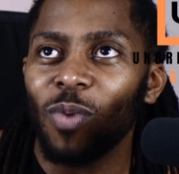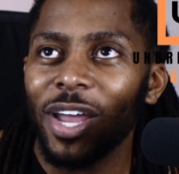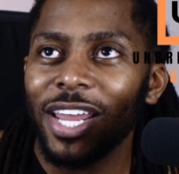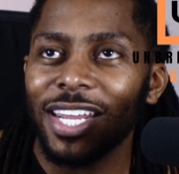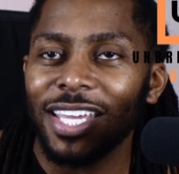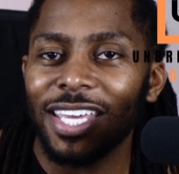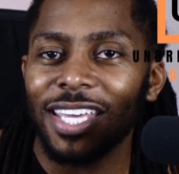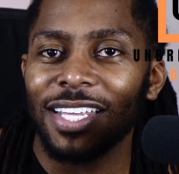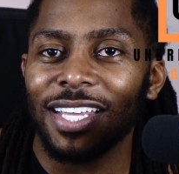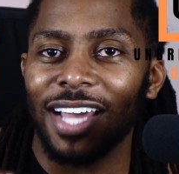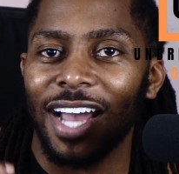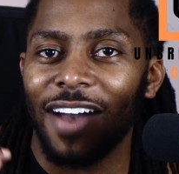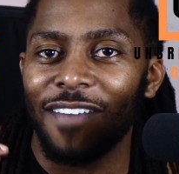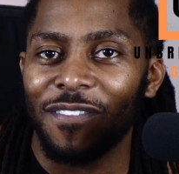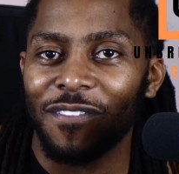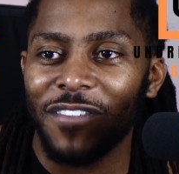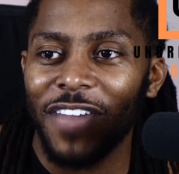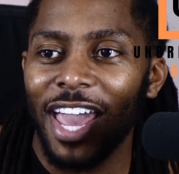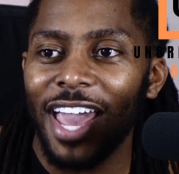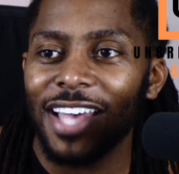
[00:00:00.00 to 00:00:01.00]
get a
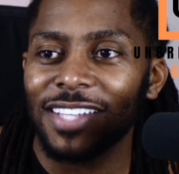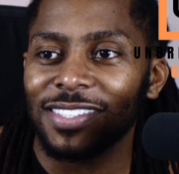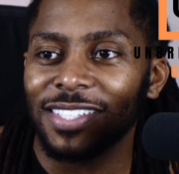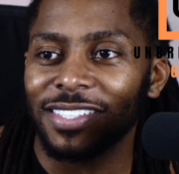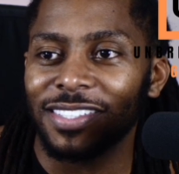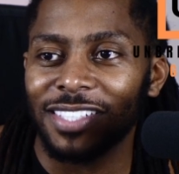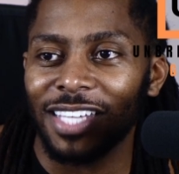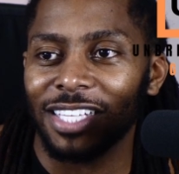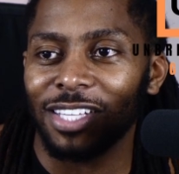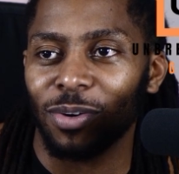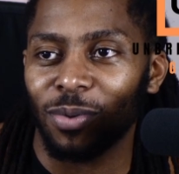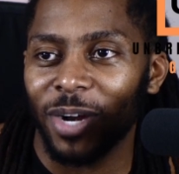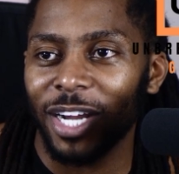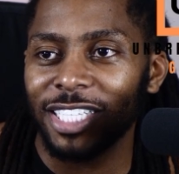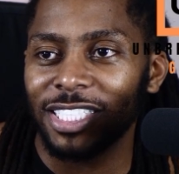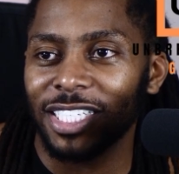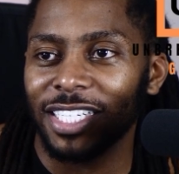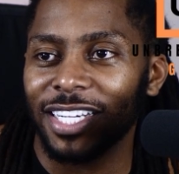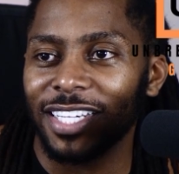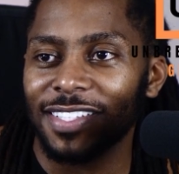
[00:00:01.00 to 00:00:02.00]
fast
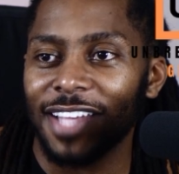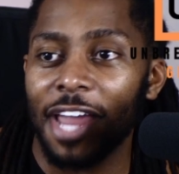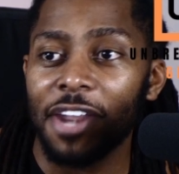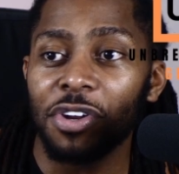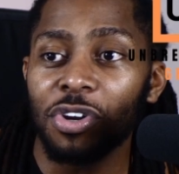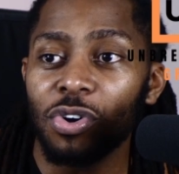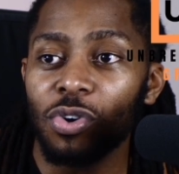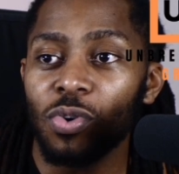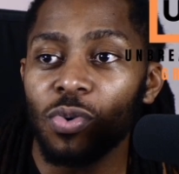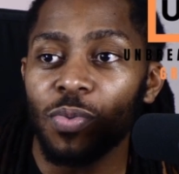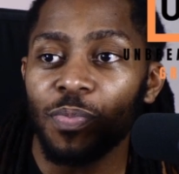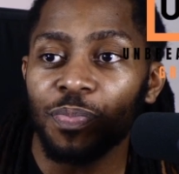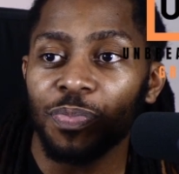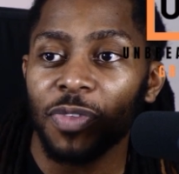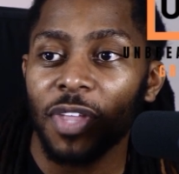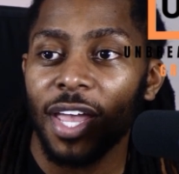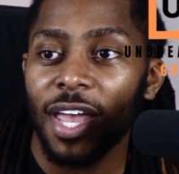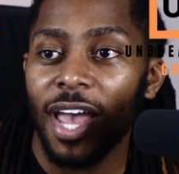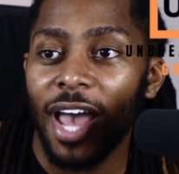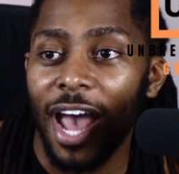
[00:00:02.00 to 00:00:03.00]
acceleration, because I knew
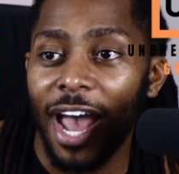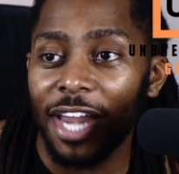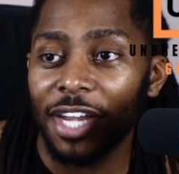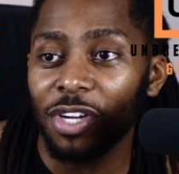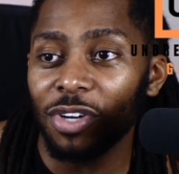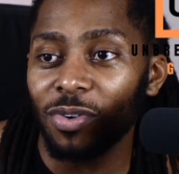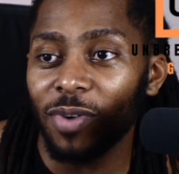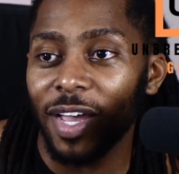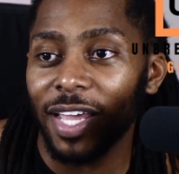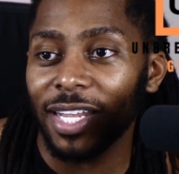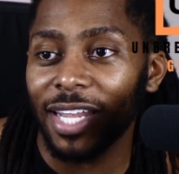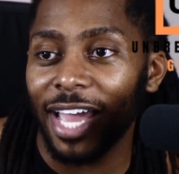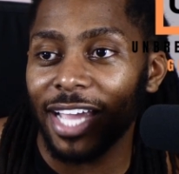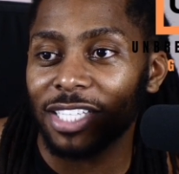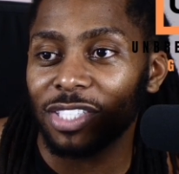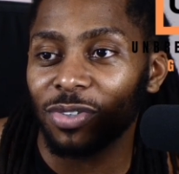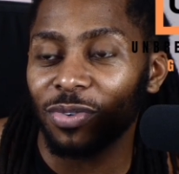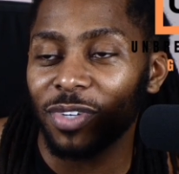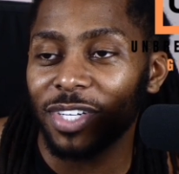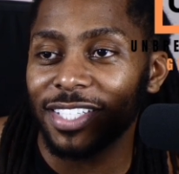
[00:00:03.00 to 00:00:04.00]
at like
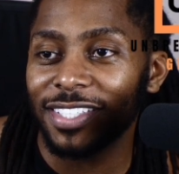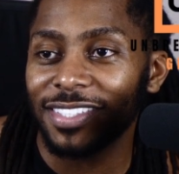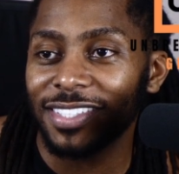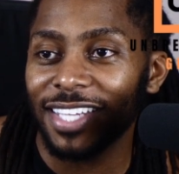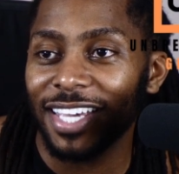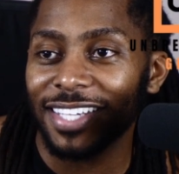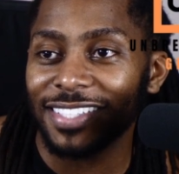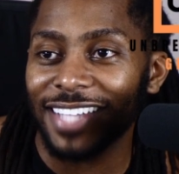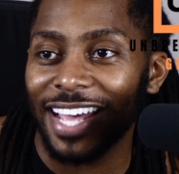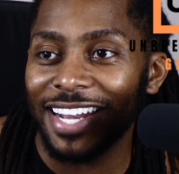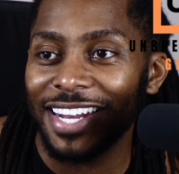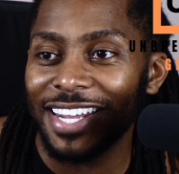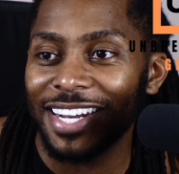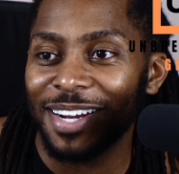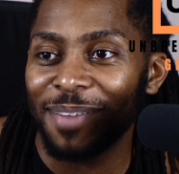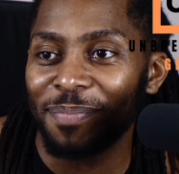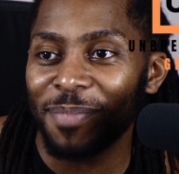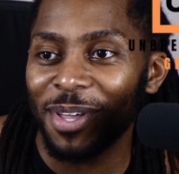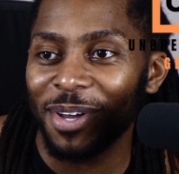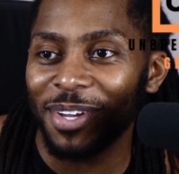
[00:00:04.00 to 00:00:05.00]
26, I
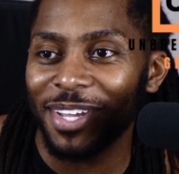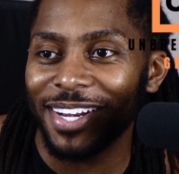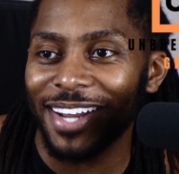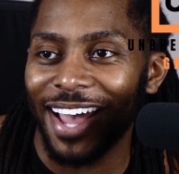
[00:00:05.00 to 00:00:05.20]
needed $1 million.